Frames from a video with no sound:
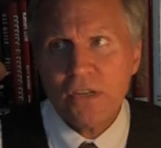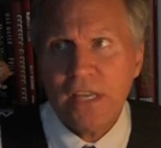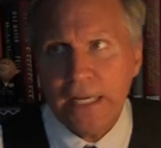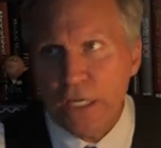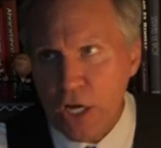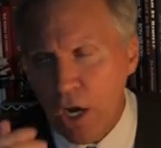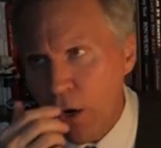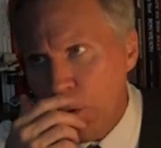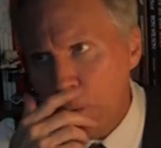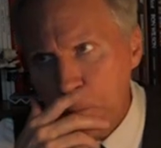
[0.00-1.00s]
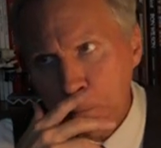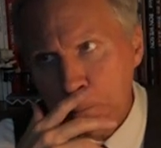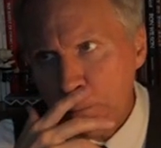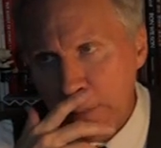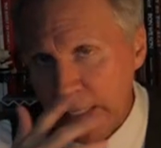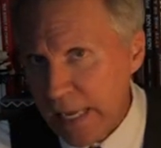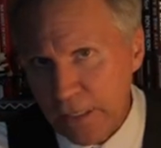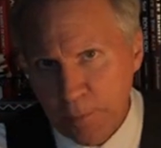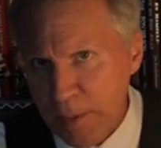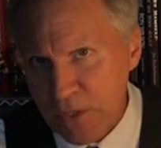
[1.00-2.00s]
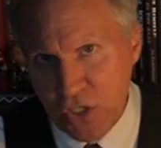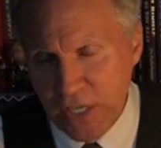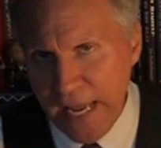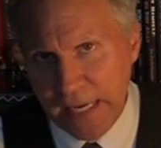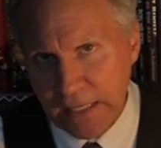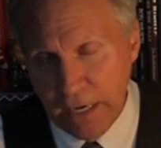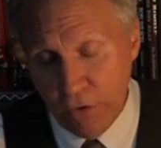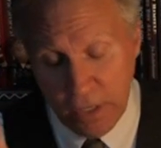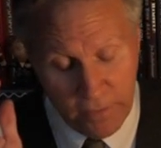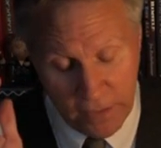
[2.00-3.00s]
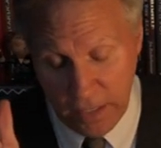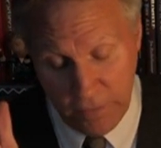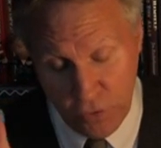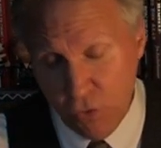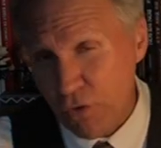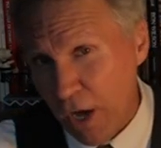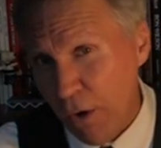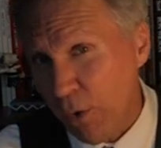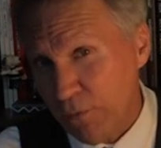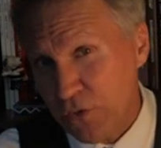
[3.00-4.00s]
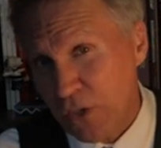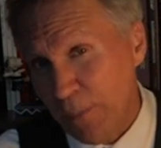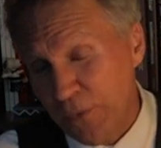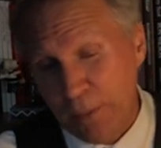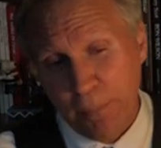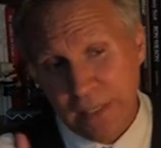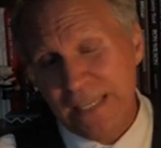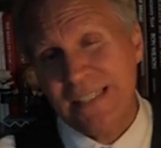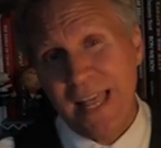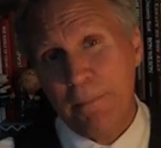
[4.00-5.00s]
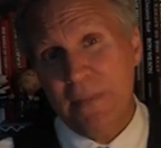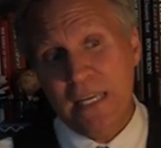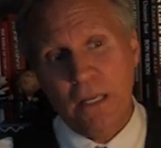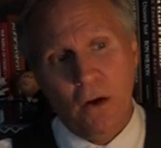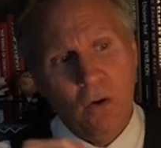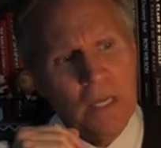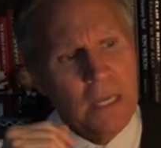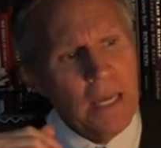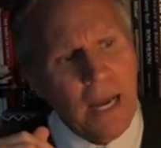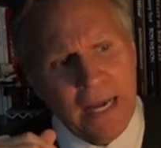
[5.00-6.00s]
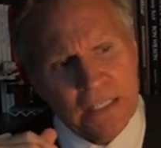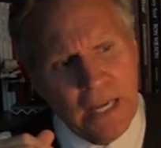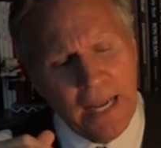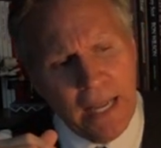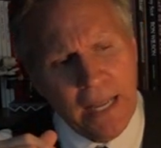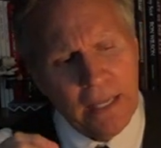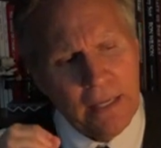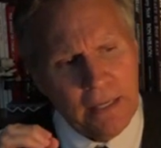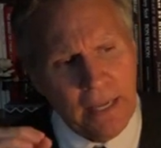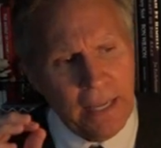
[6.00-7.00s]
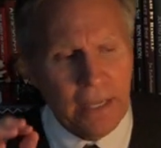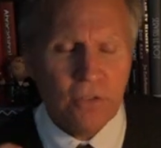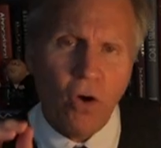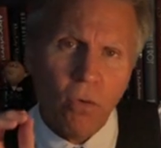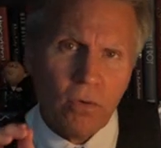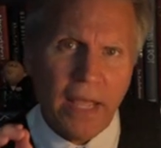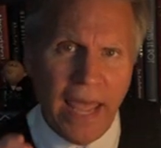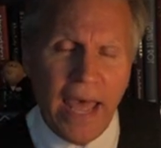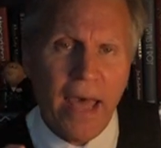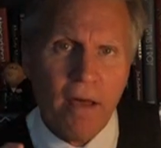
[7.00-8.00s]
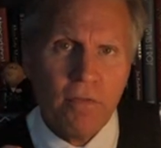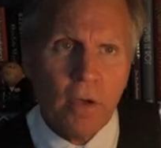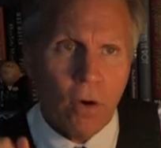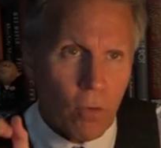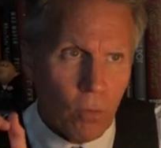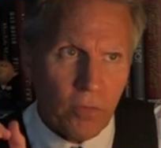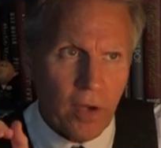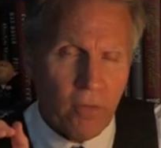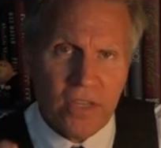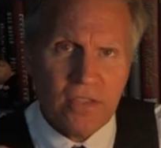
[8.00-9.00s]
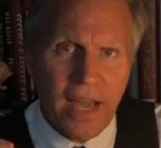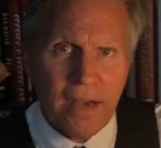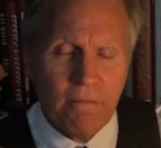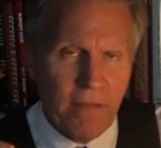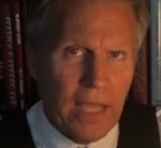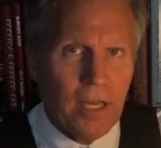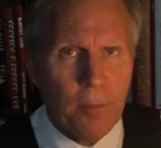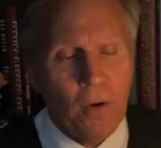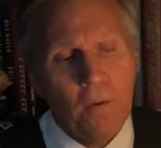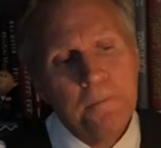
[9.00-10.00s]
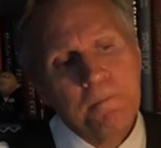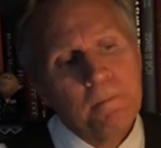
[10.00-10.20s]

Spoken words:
as I know, and I could be mistaken here, and if you know of something, please let me know. I don't have, or there is not available,